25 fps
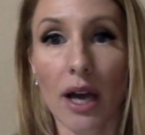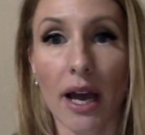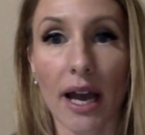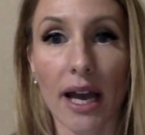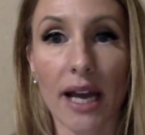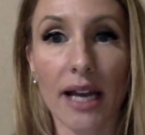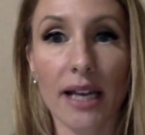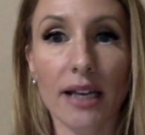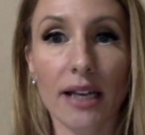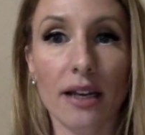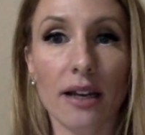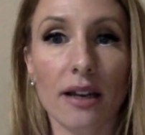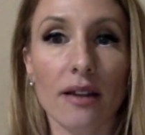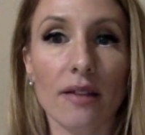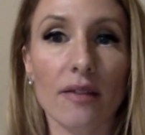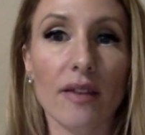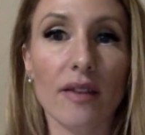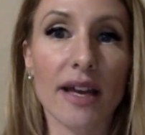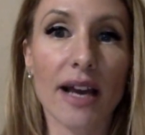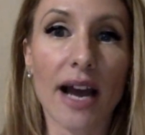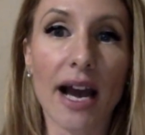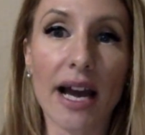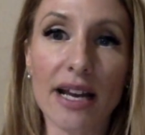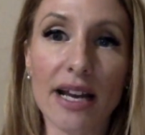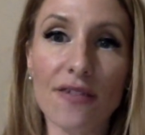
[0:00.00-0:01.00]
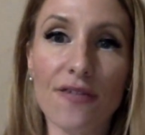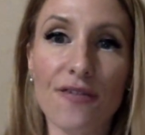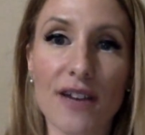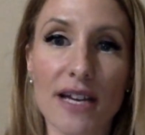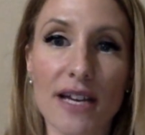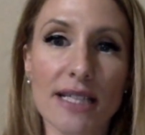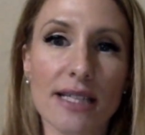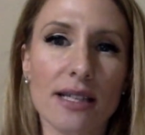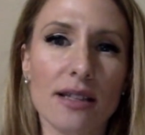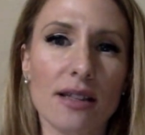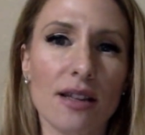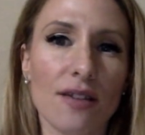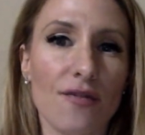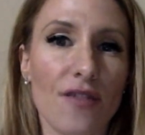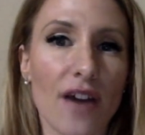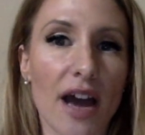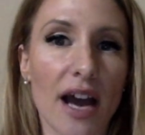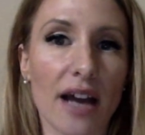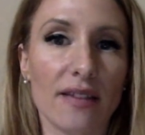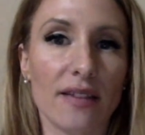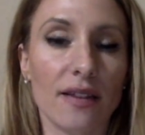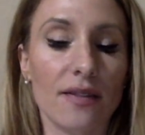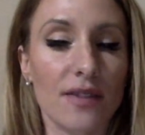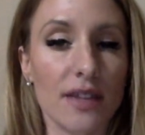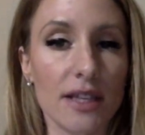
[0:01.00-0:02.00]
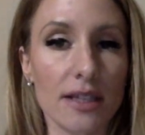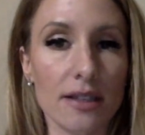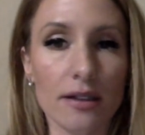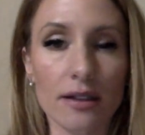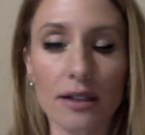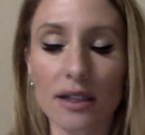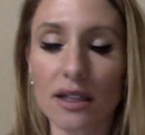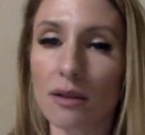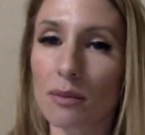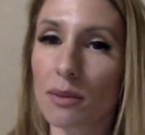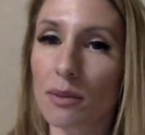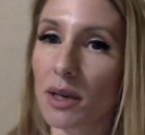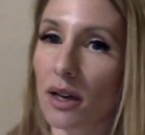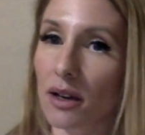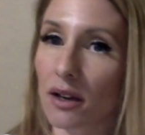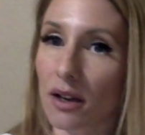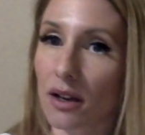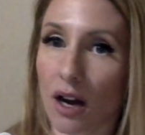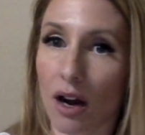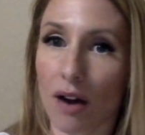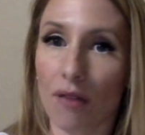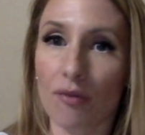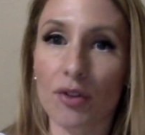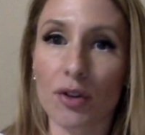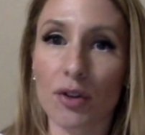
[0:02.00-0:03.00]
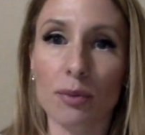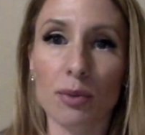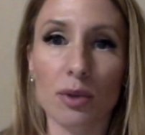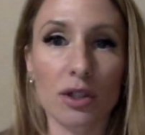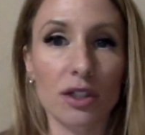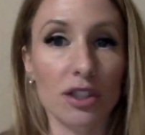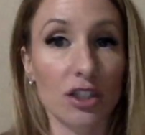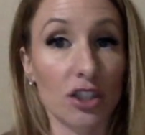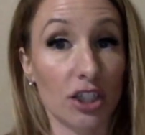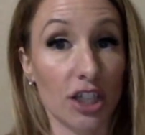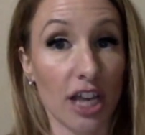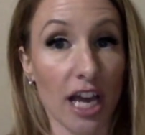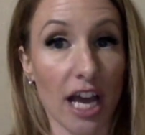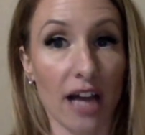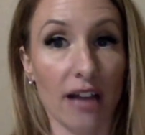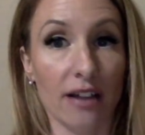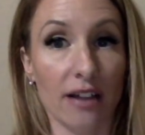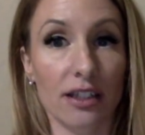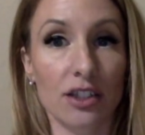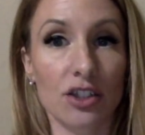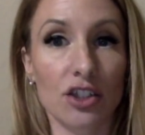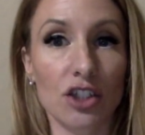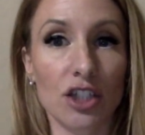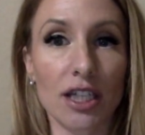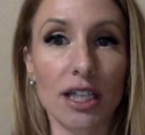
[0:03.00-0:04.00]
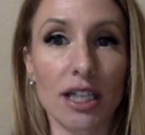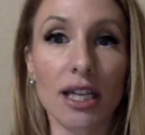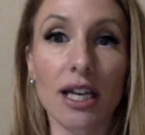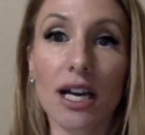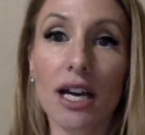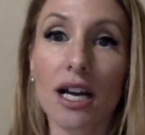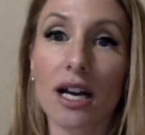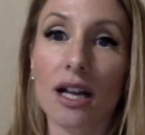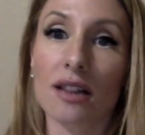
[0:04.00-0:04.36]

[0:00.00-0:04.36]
and like kind of facing the fact that these are going to be uncomfortable and challenging,